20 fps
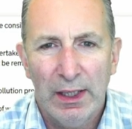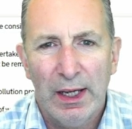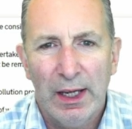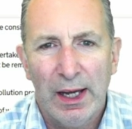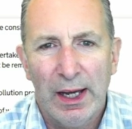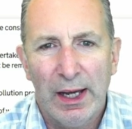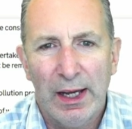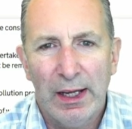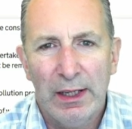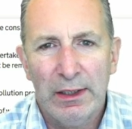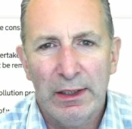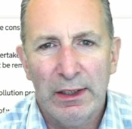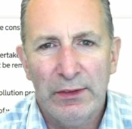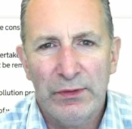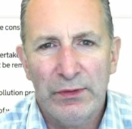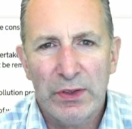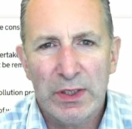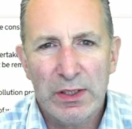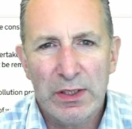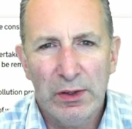And if
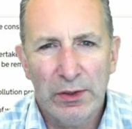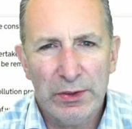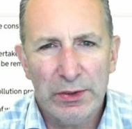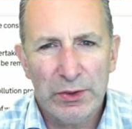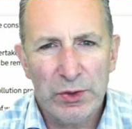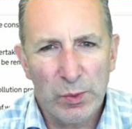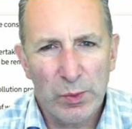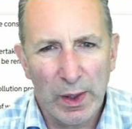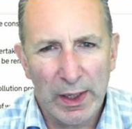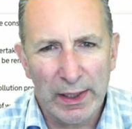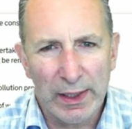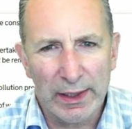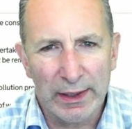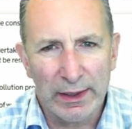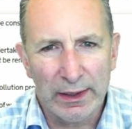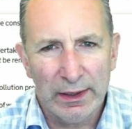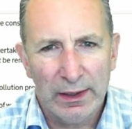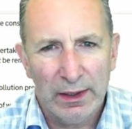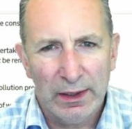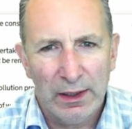it's not a
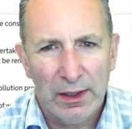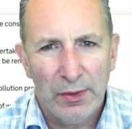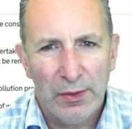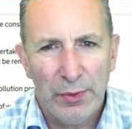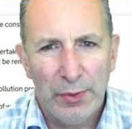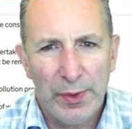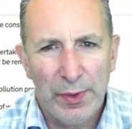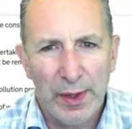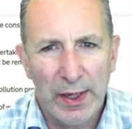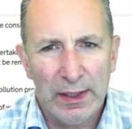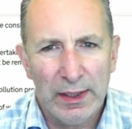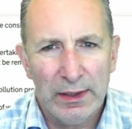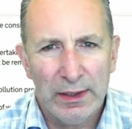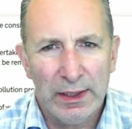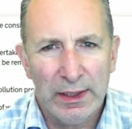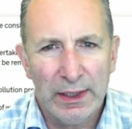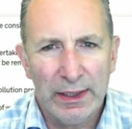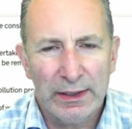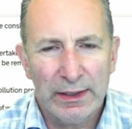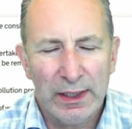dwelling, then
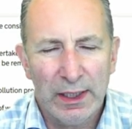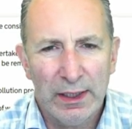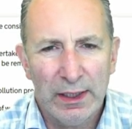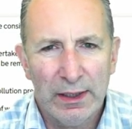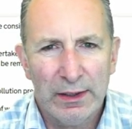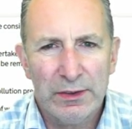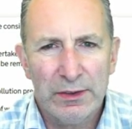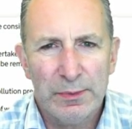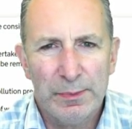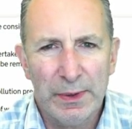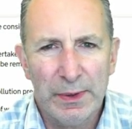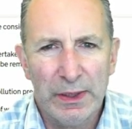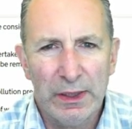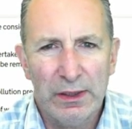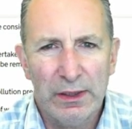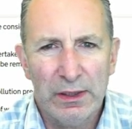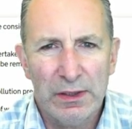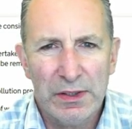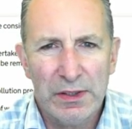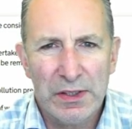it can't be
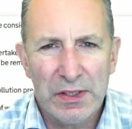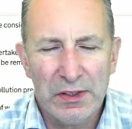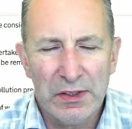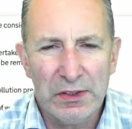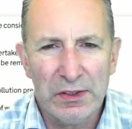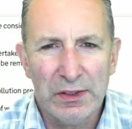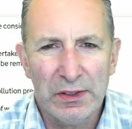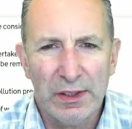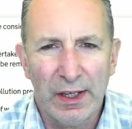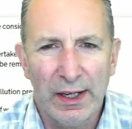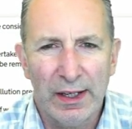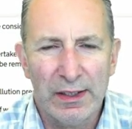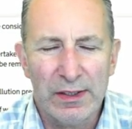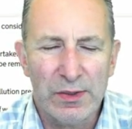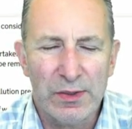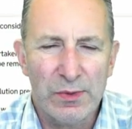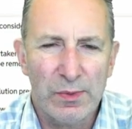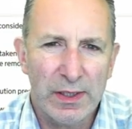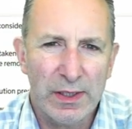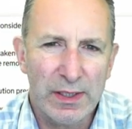considered
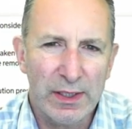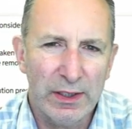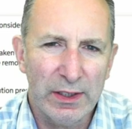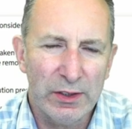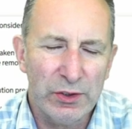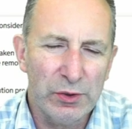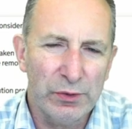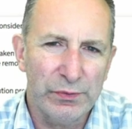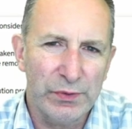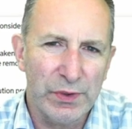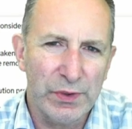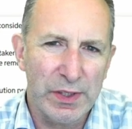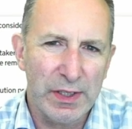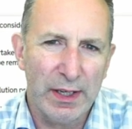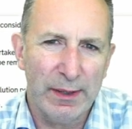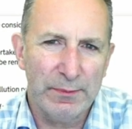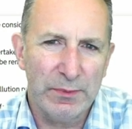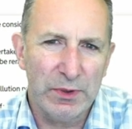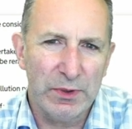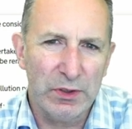as residential for
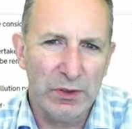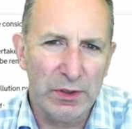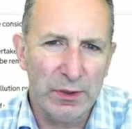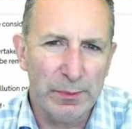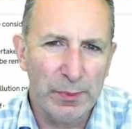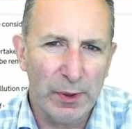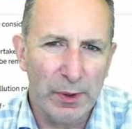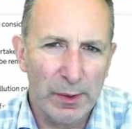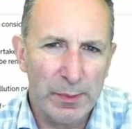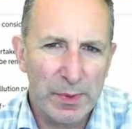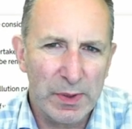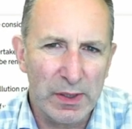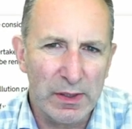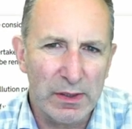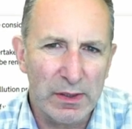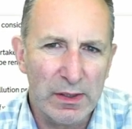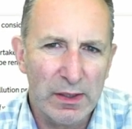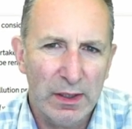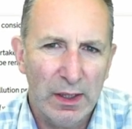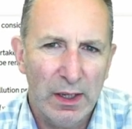stamp duty
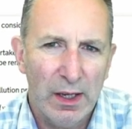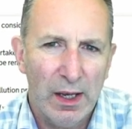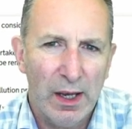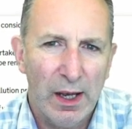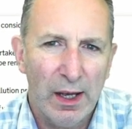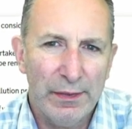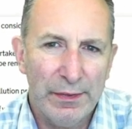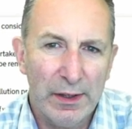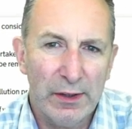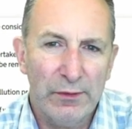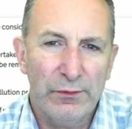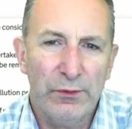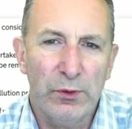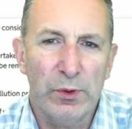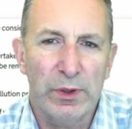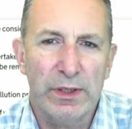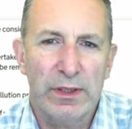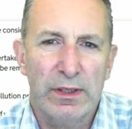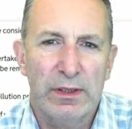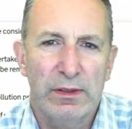purposes, and therefore
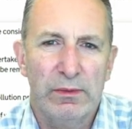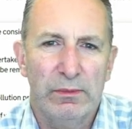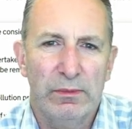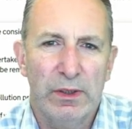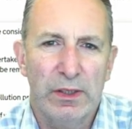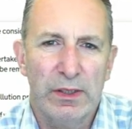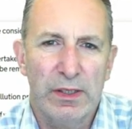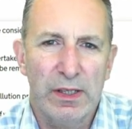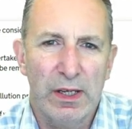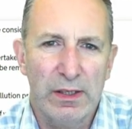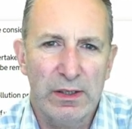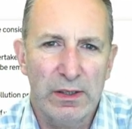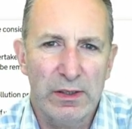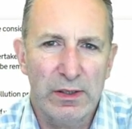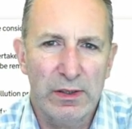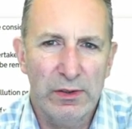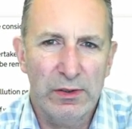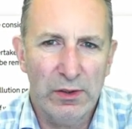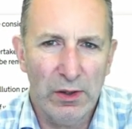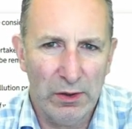it's assessed as
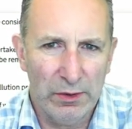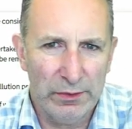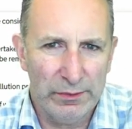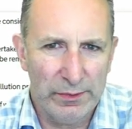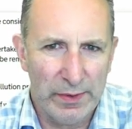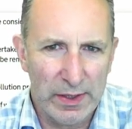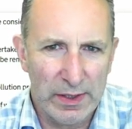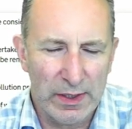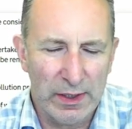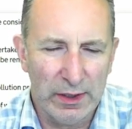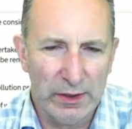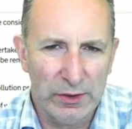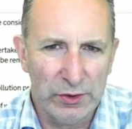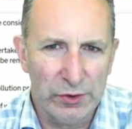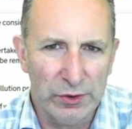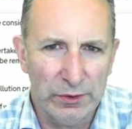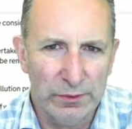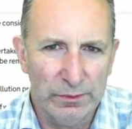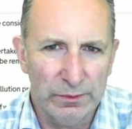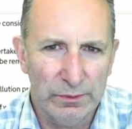
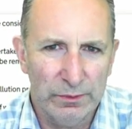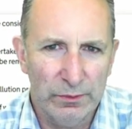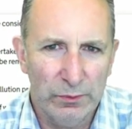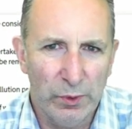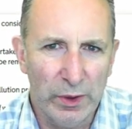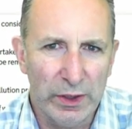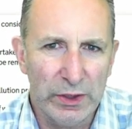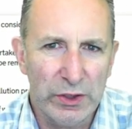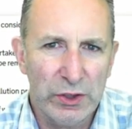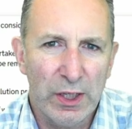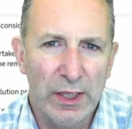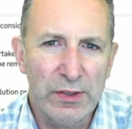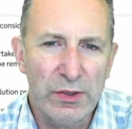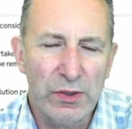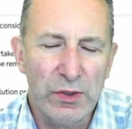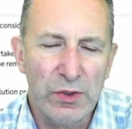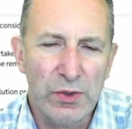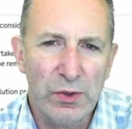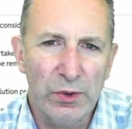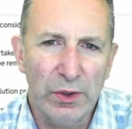non-residential, which, as you
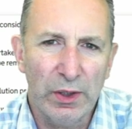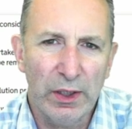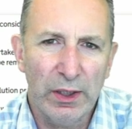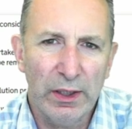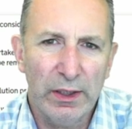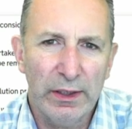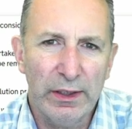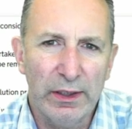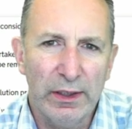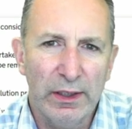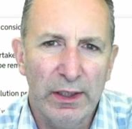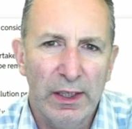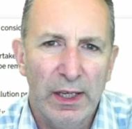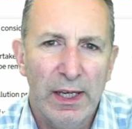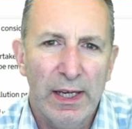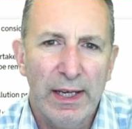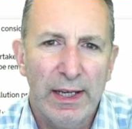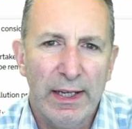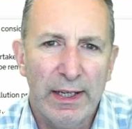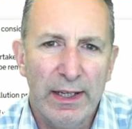saw earlier,
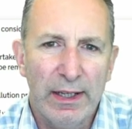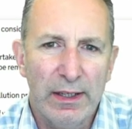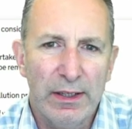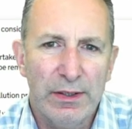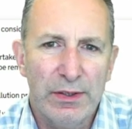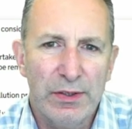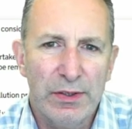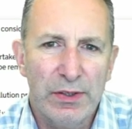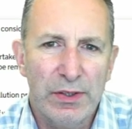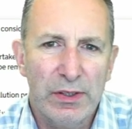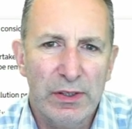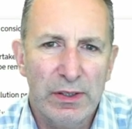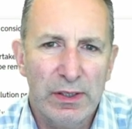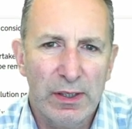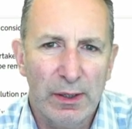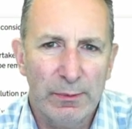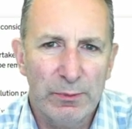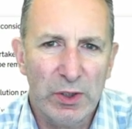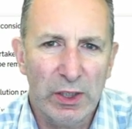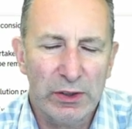is
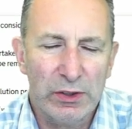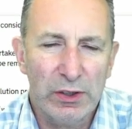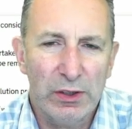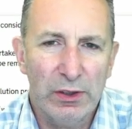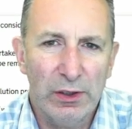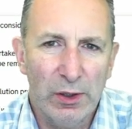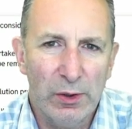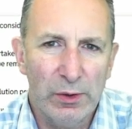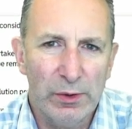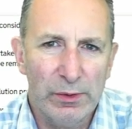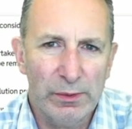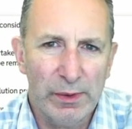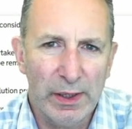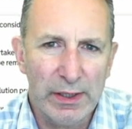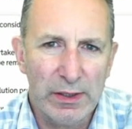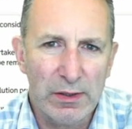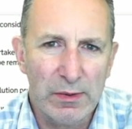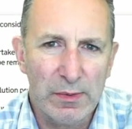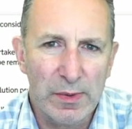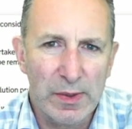subject to lower
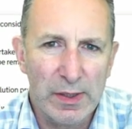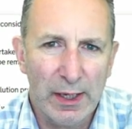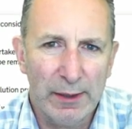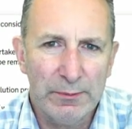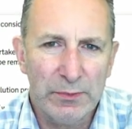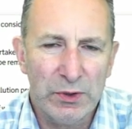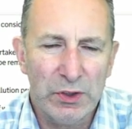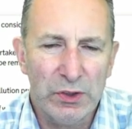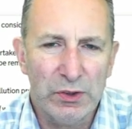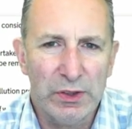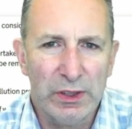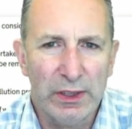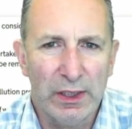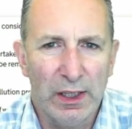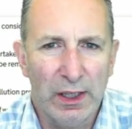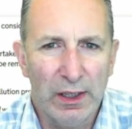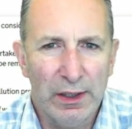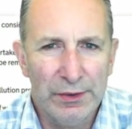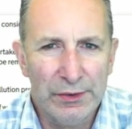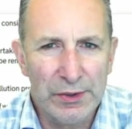rates of stamp duty
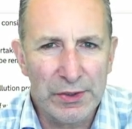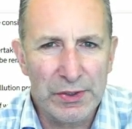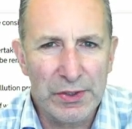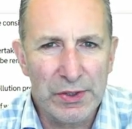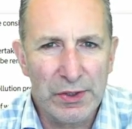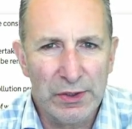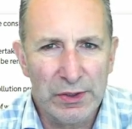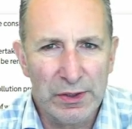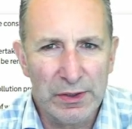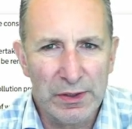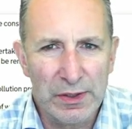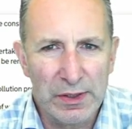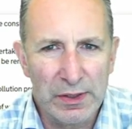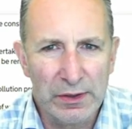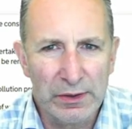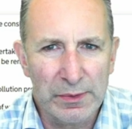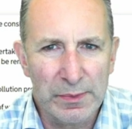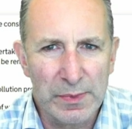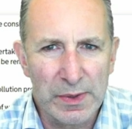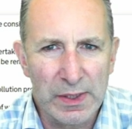under certain
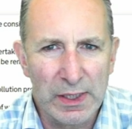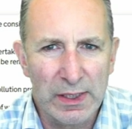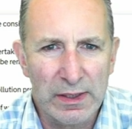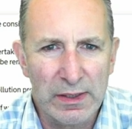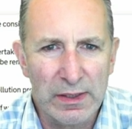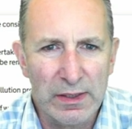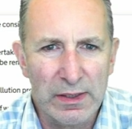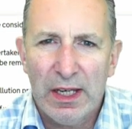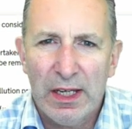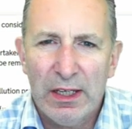circumstances.